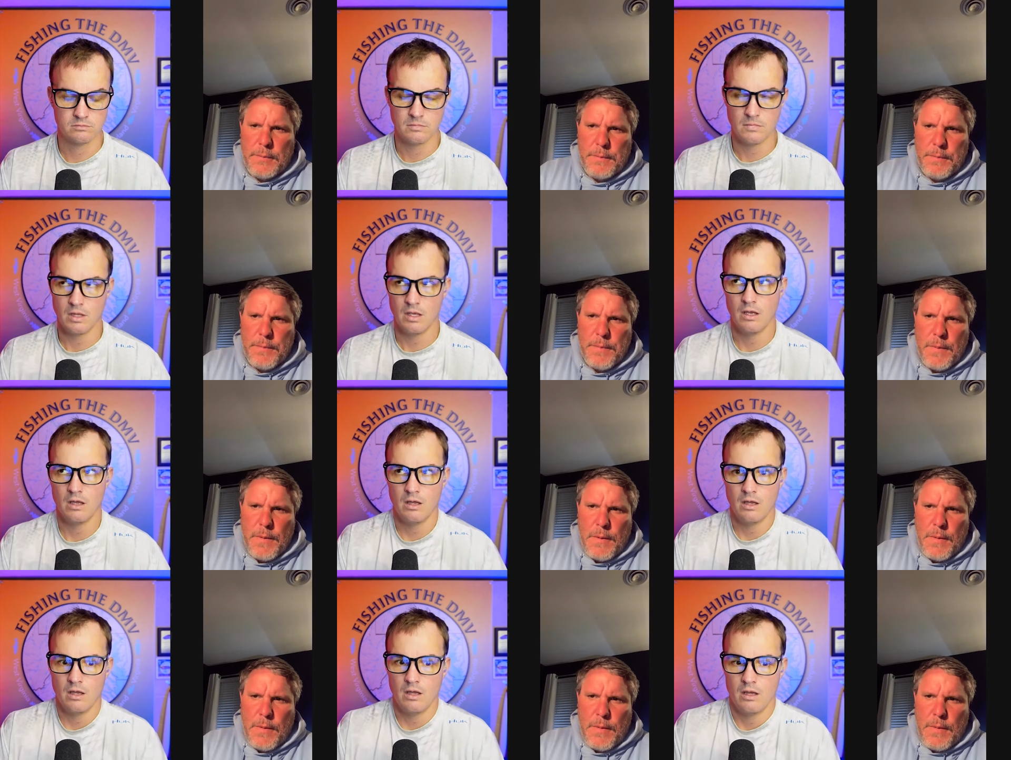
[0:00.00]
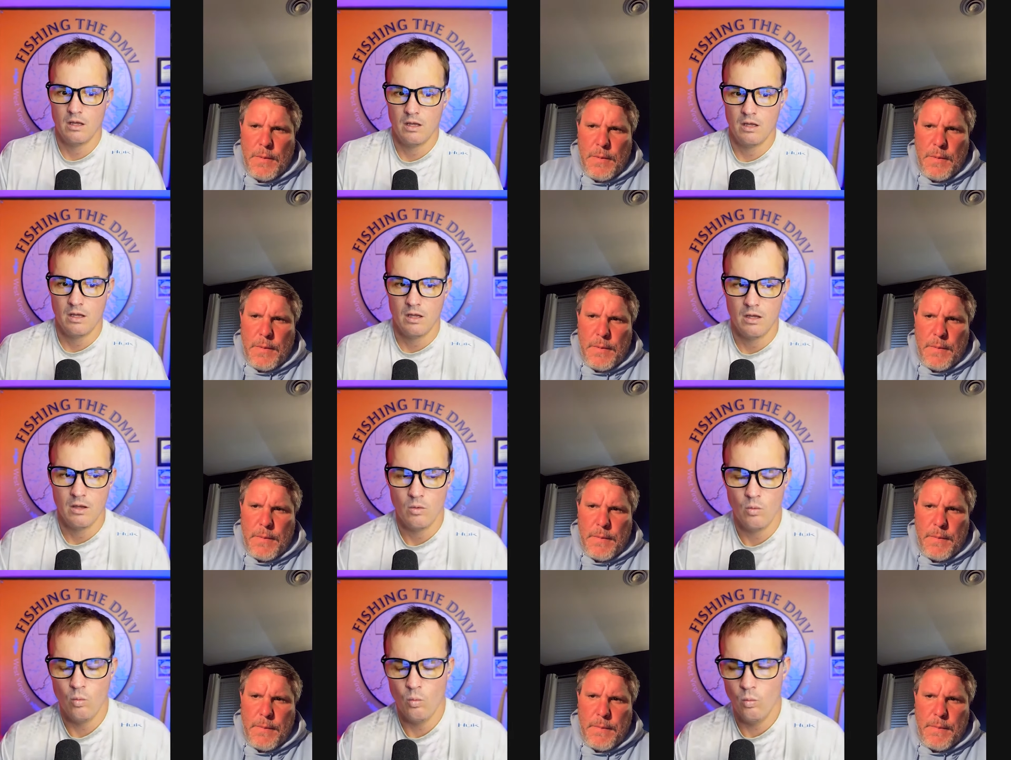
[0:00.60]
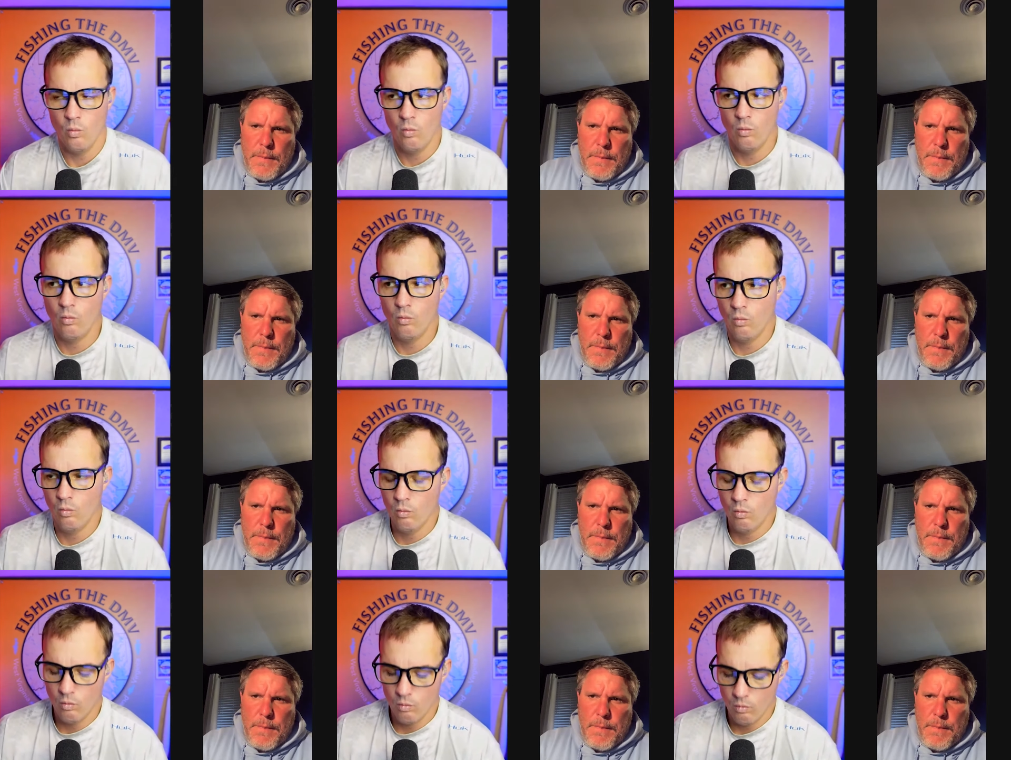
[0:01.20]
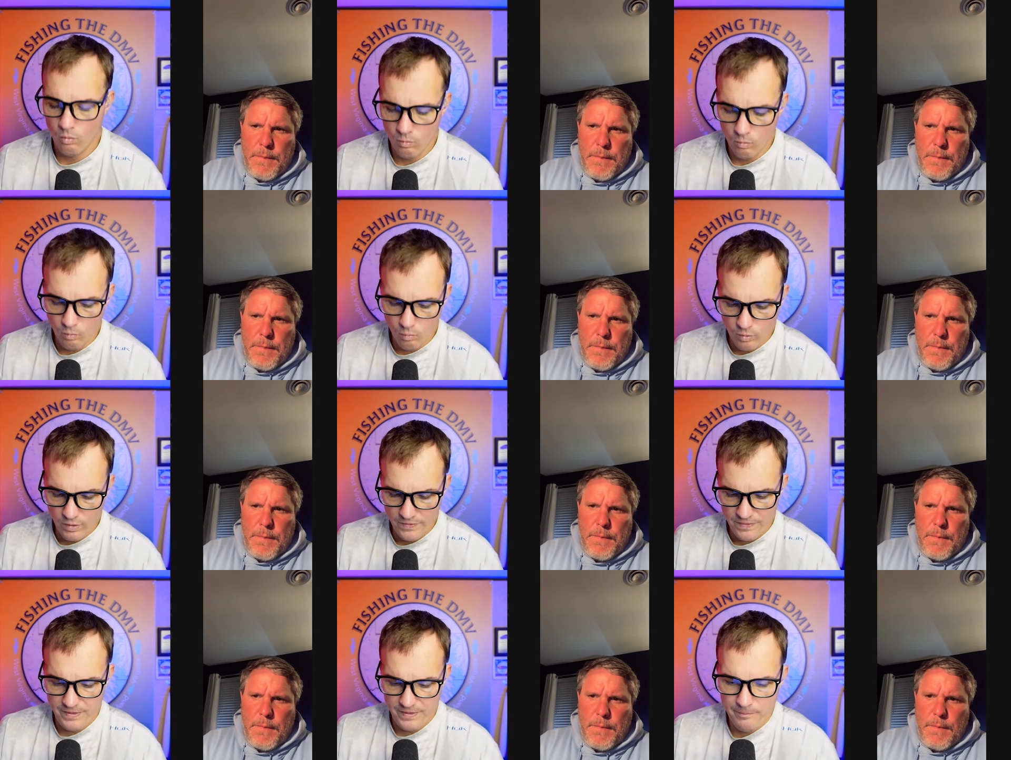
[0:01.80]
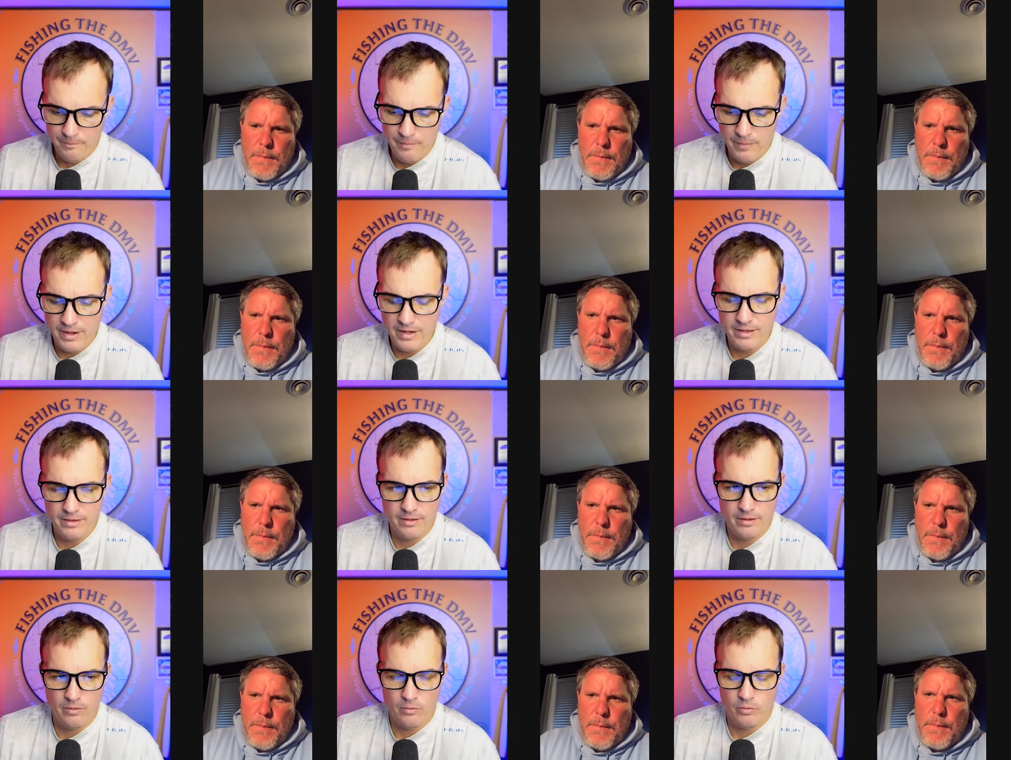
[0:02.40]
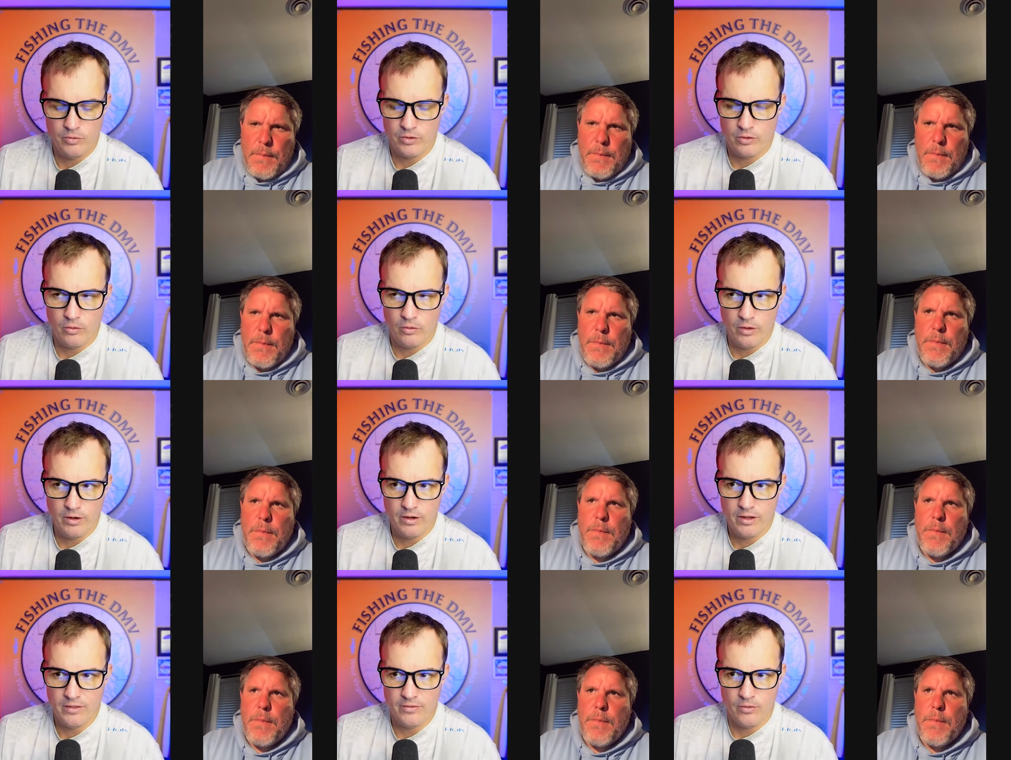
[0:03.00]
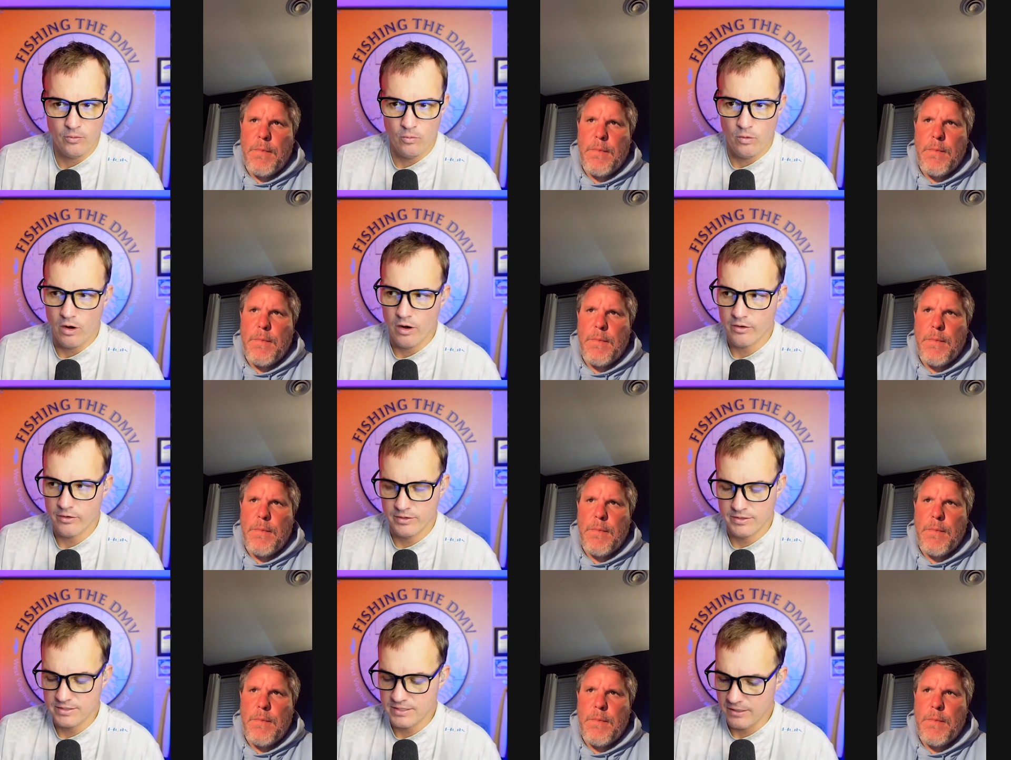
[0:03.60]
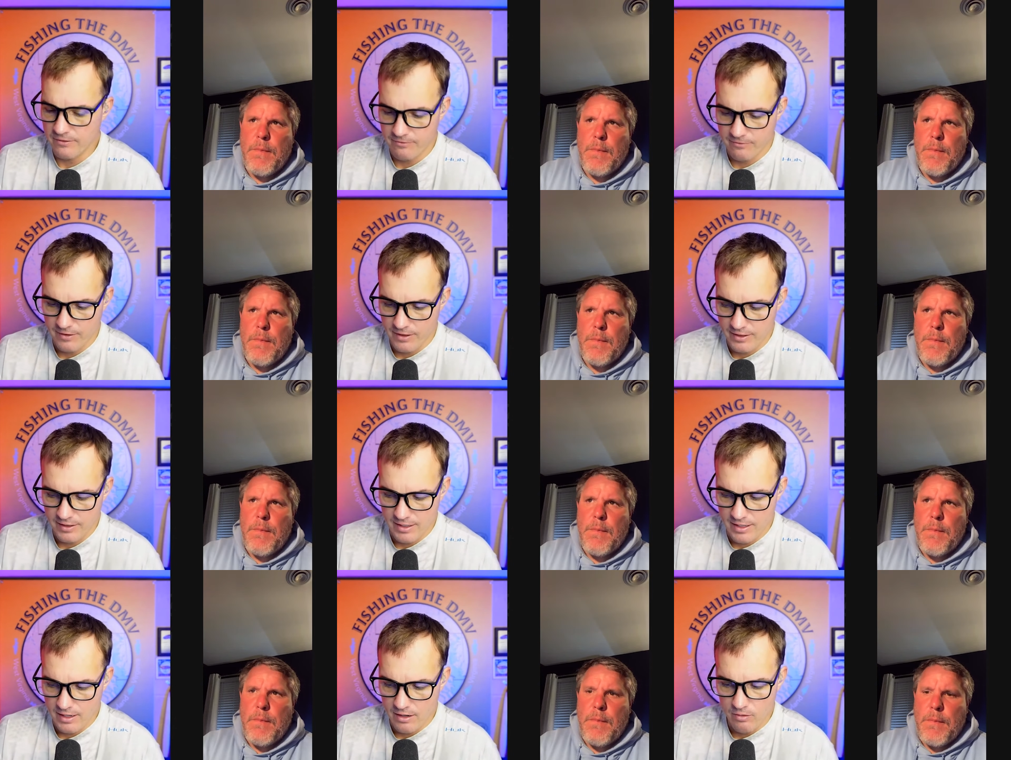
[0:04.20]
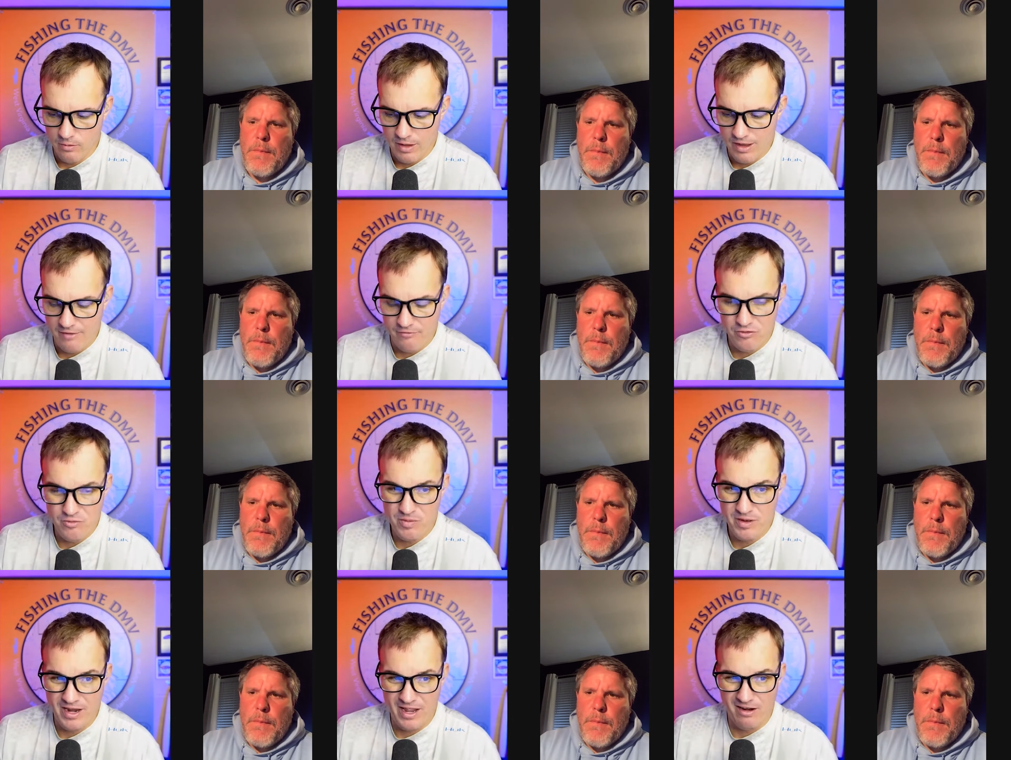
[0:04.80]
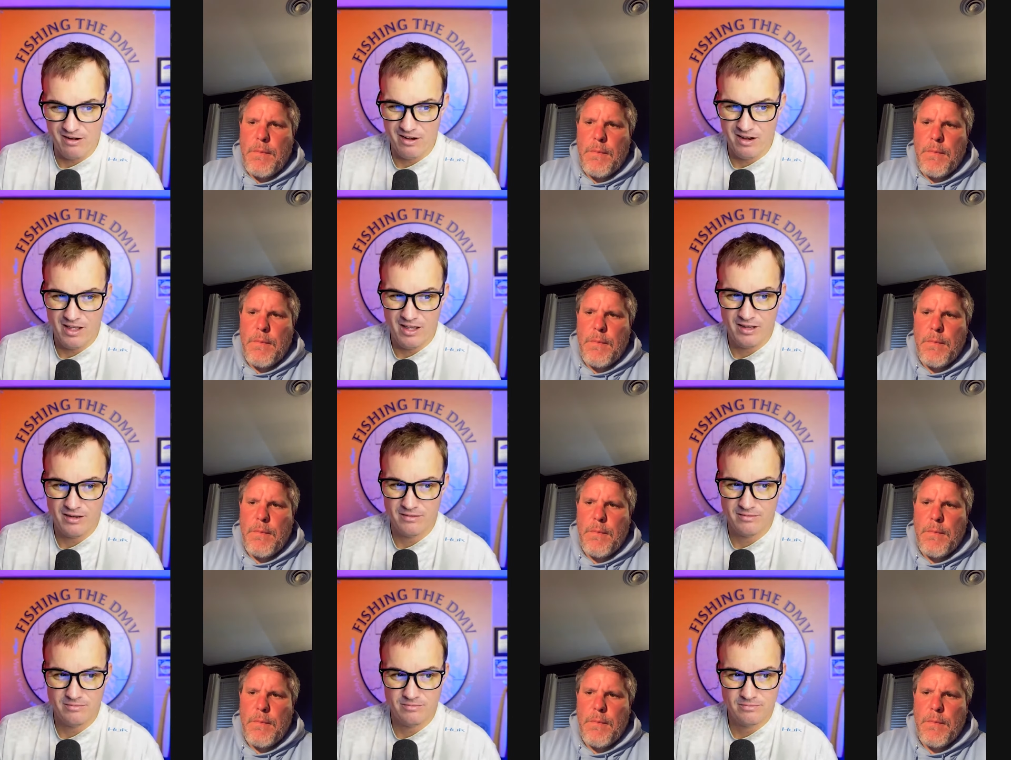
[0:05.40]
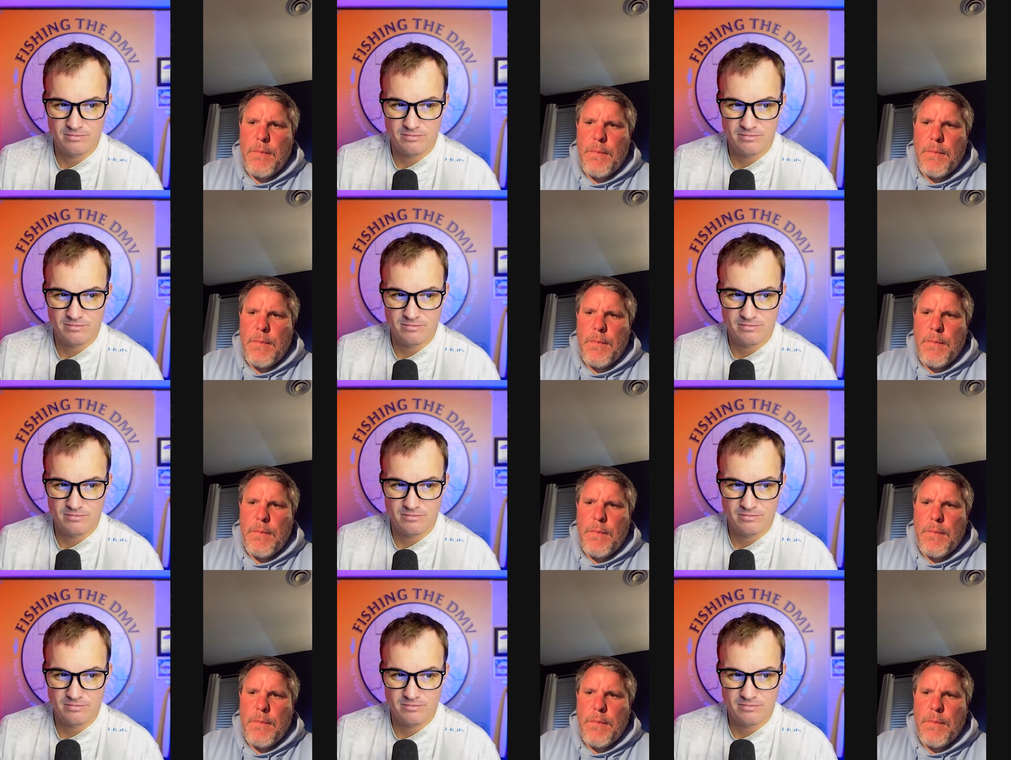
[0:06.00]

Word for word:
Speaker 1: So with the muddy, with the clarity of the water and stuff right now, have you been out a lot?